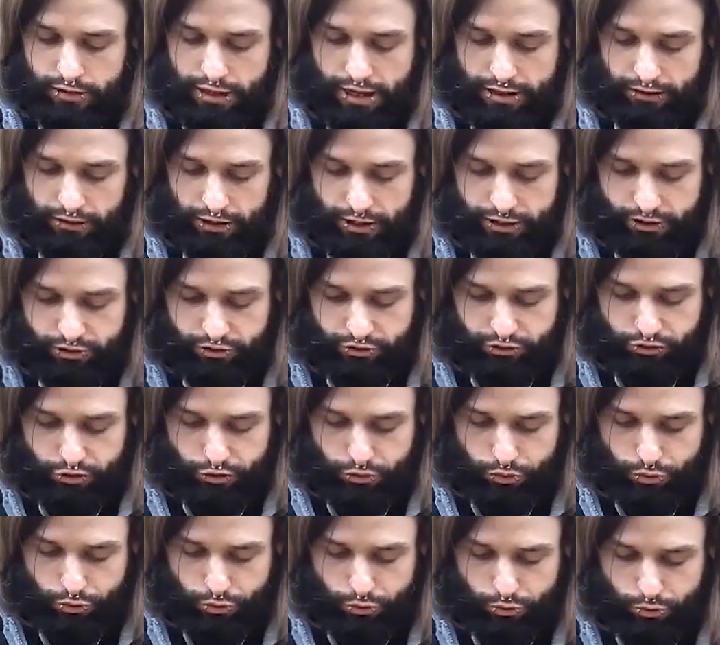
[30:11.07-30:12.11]
that likes
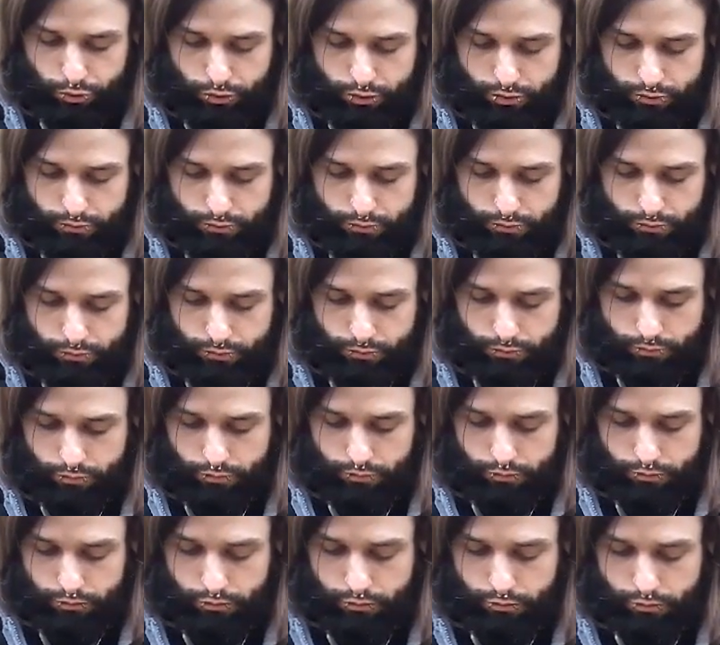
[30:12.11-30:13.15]
to
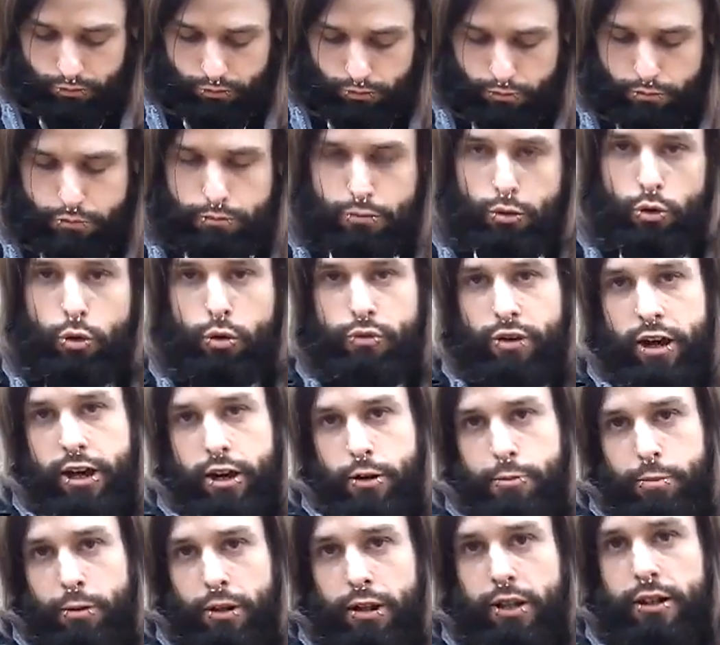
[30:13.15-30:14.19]
move
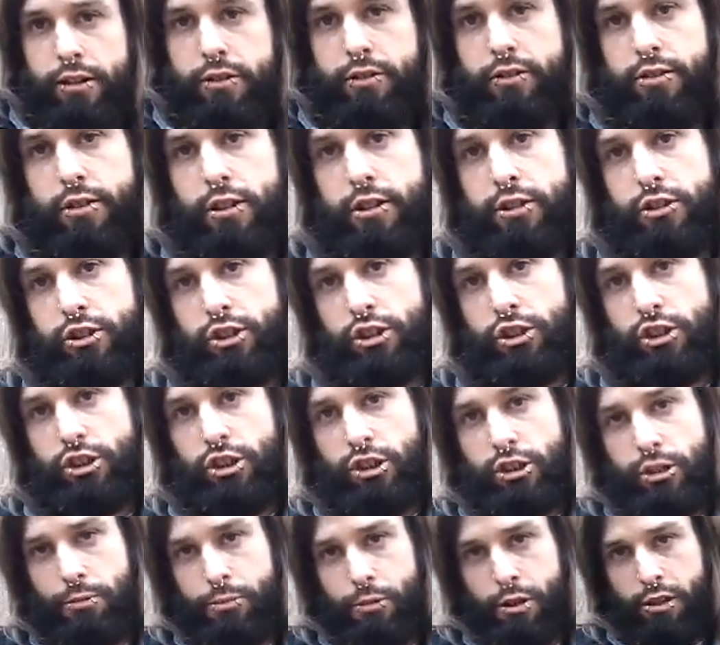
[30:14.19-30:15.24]
out of place. It
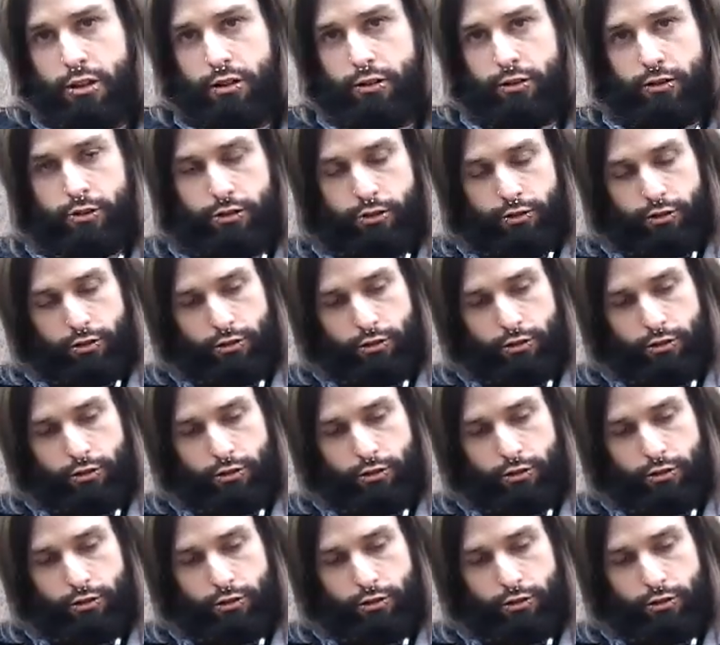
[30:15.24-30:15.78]
shimmies